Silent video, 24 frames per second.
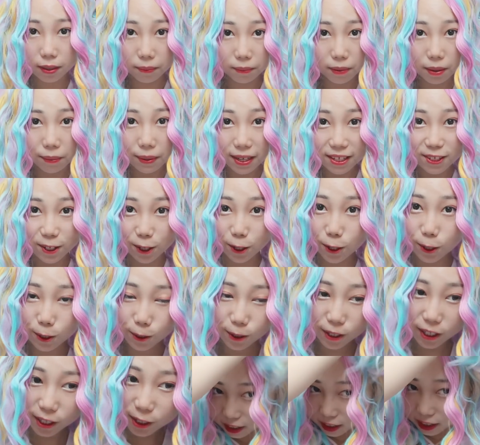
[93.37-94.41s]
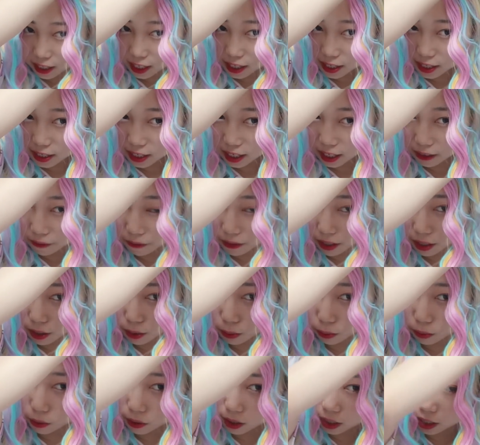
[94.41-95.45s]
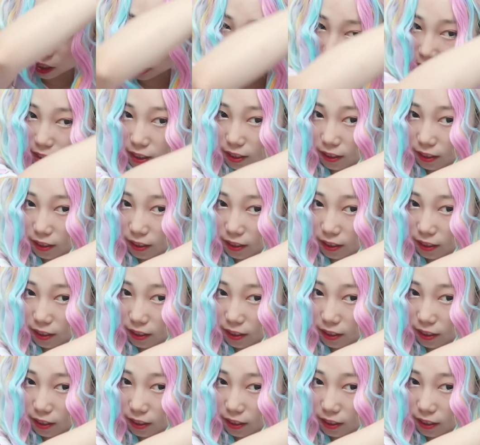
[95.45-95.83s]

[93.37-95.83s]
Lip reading: Maybe it's cuter. Let's see if this works.